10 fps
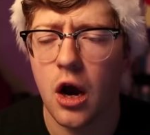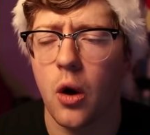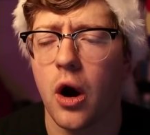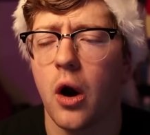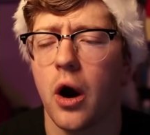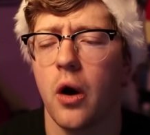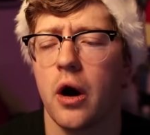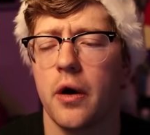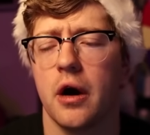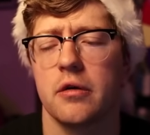Oh, oh,
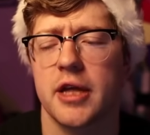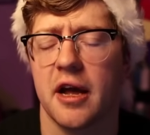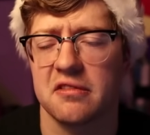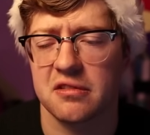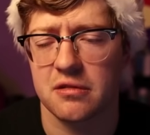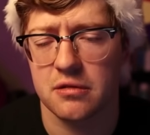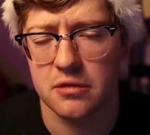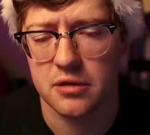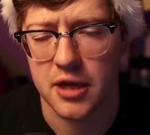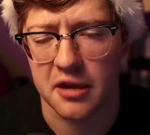oh, oh, oh, guys,
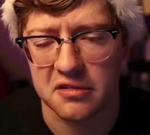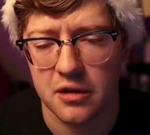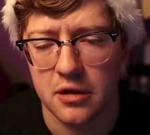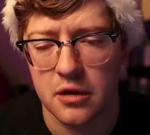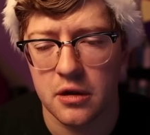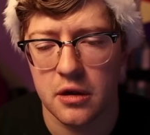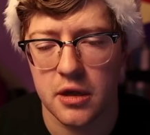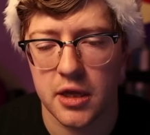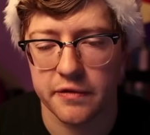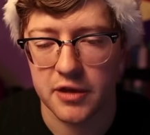guys.
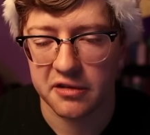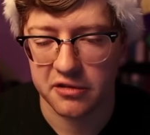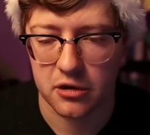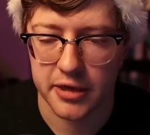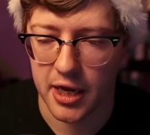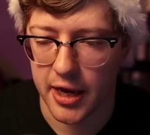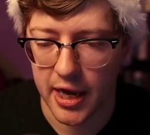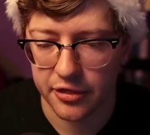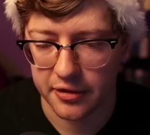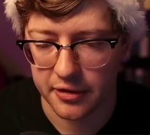If not strict, yeah, I
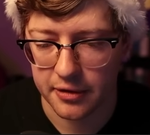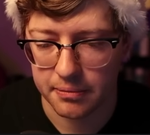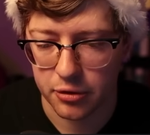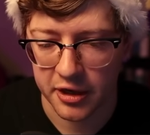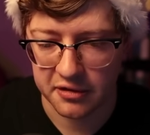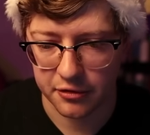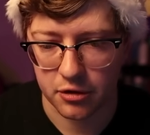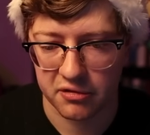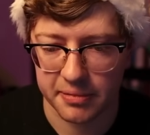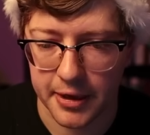had the paren in
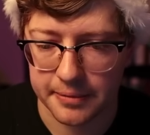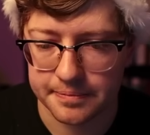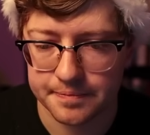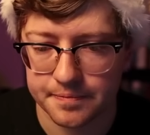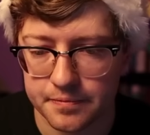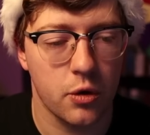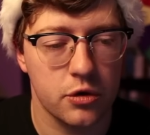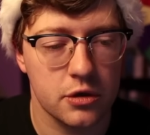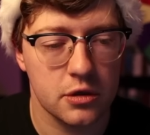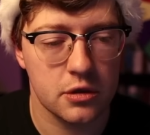the spot.
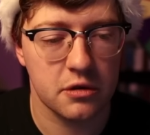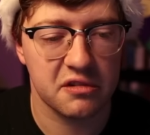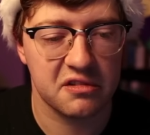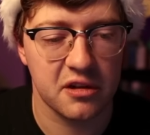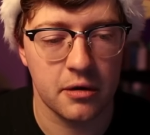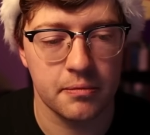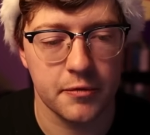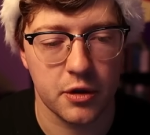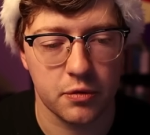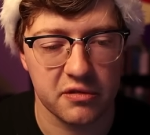Total
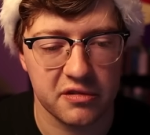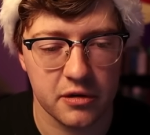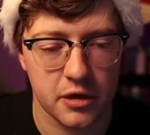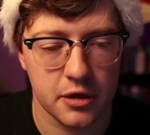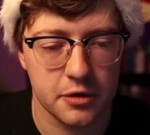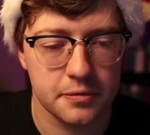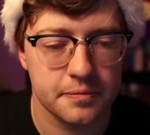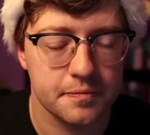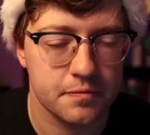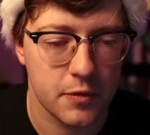sum equals zero.
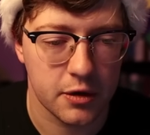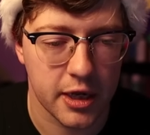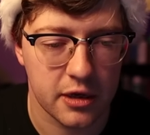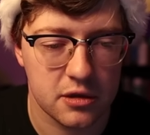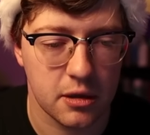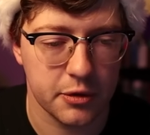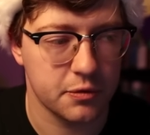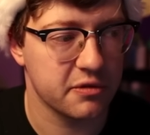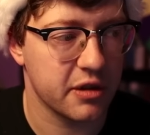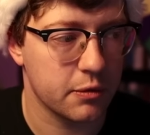No, not a double
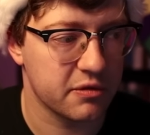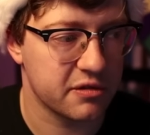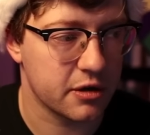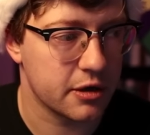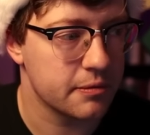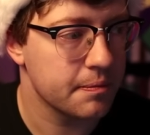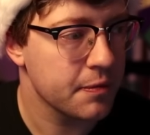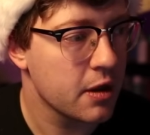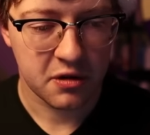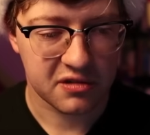equals, equals zero.
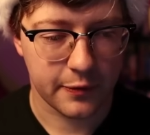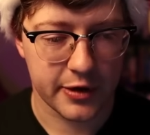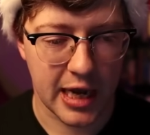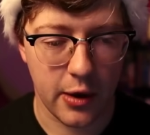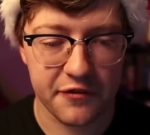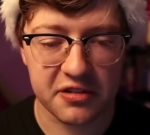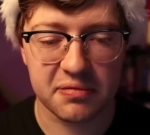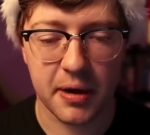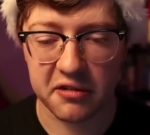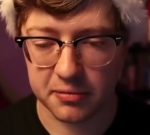So now if this
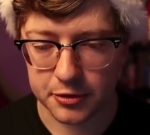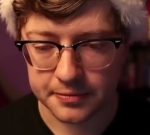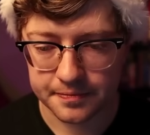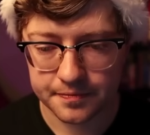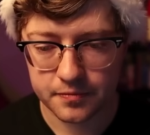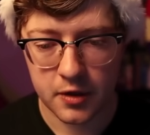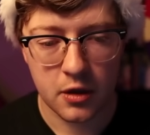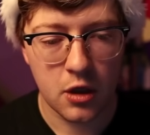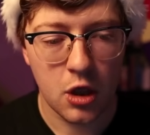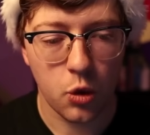is possible,
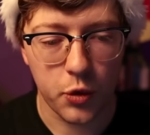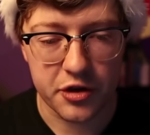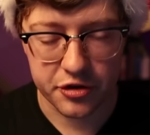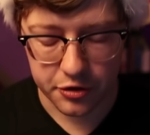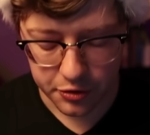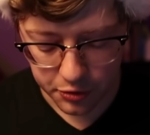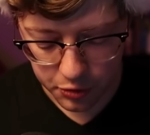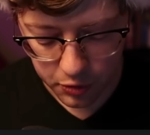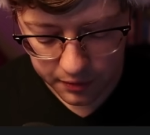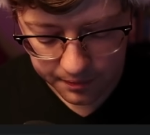we
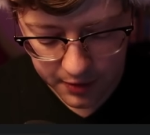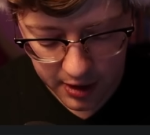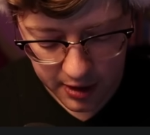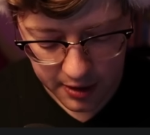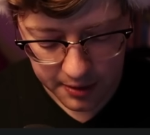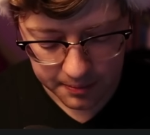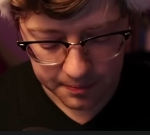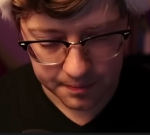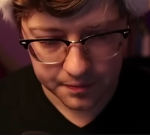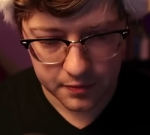do
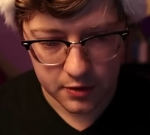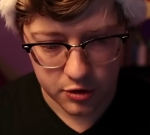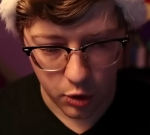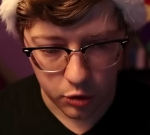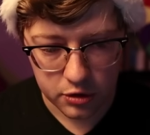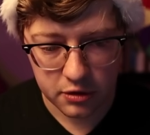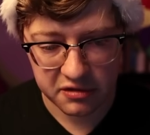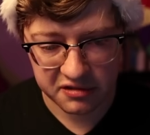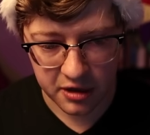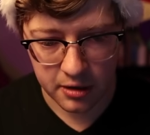um, total
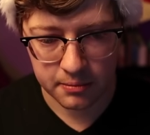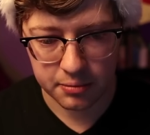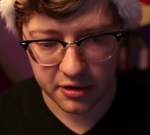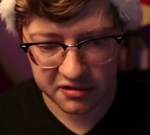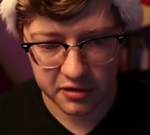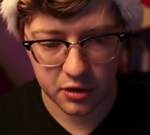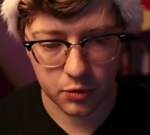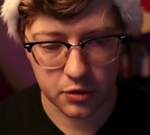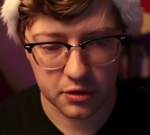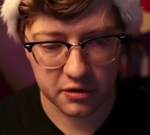sum plus
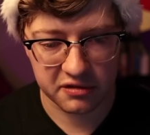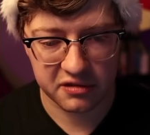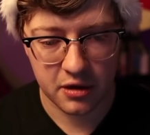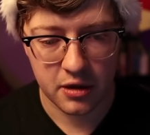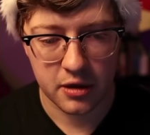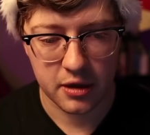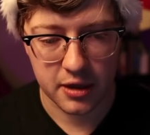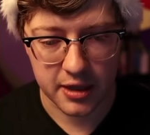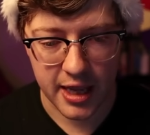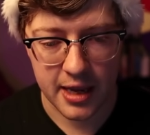equals
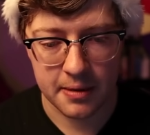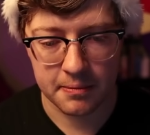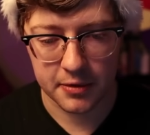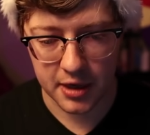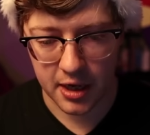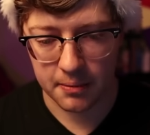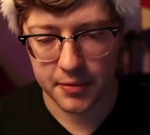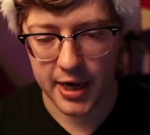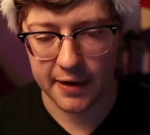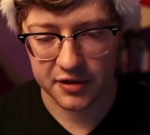game
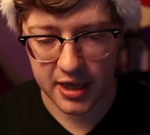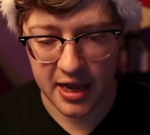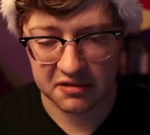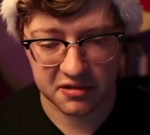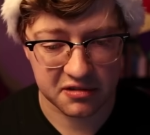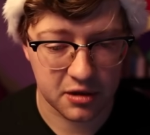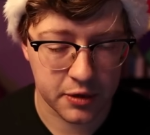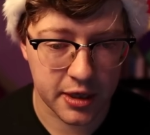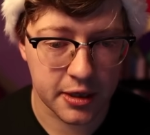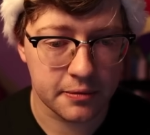num. And I have to cast this
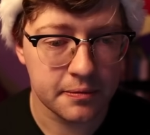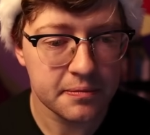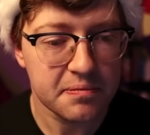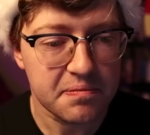to an int